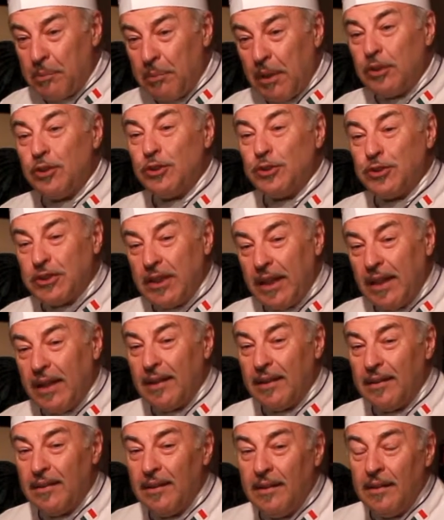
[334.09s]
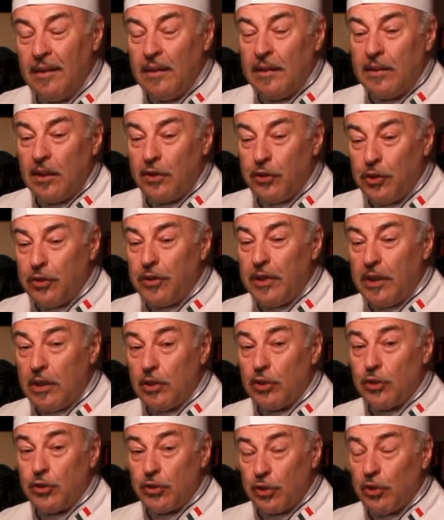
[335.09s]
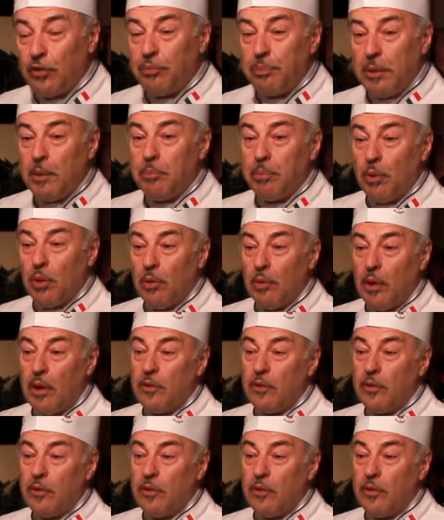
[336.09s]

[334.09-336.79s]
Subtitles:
them understand that you're there to serve people.